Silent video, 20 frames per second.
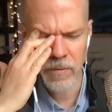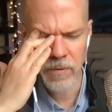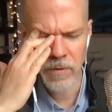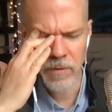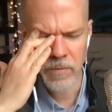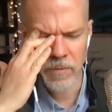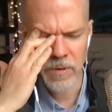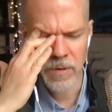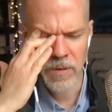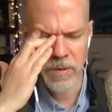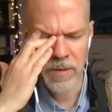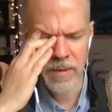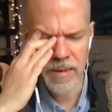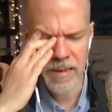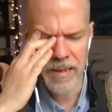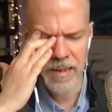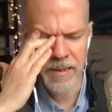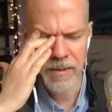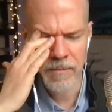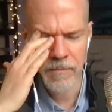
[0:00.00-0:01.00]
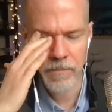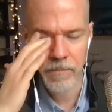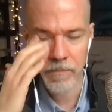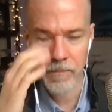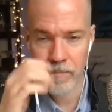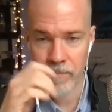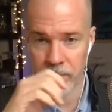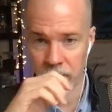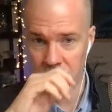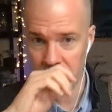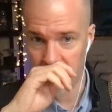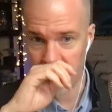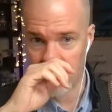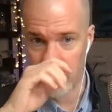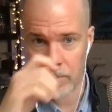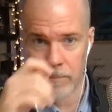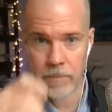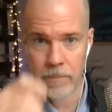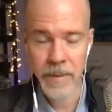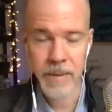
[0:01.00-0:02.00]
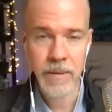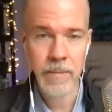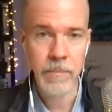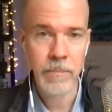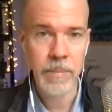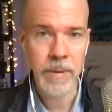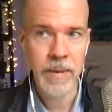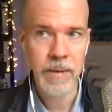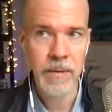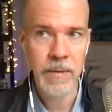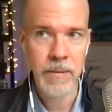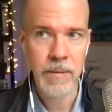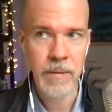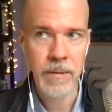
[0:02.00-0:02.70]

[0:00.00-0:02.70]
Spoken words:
news today, but